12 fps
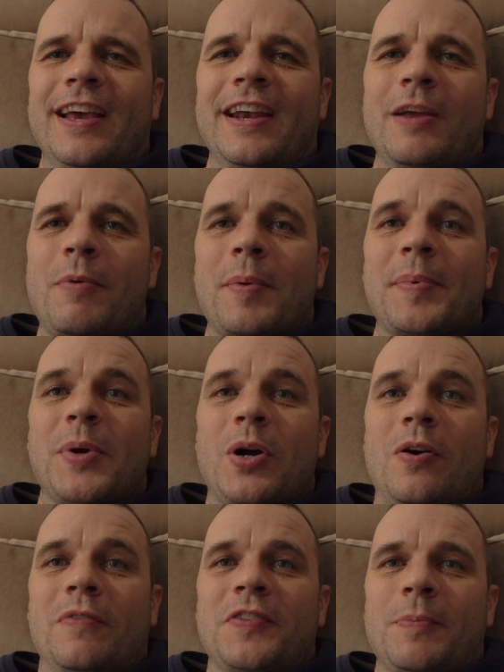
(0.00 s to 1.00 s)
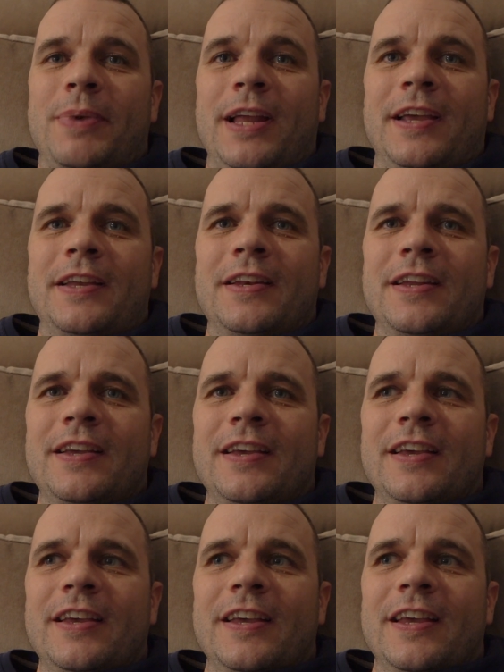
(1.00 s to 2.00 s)
And then when we got off the plane
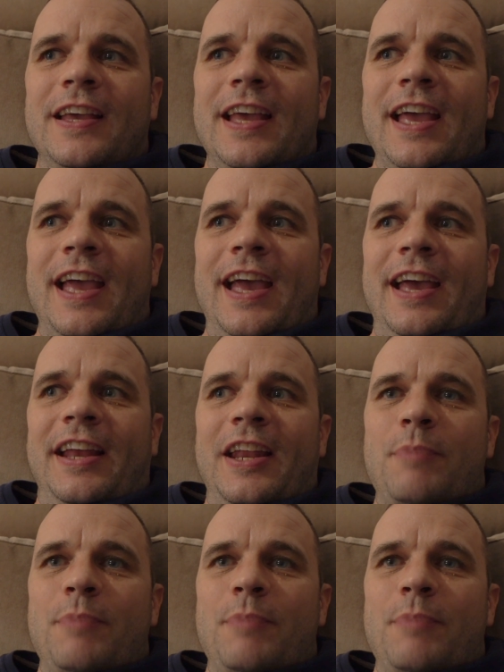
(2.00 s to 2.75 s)
and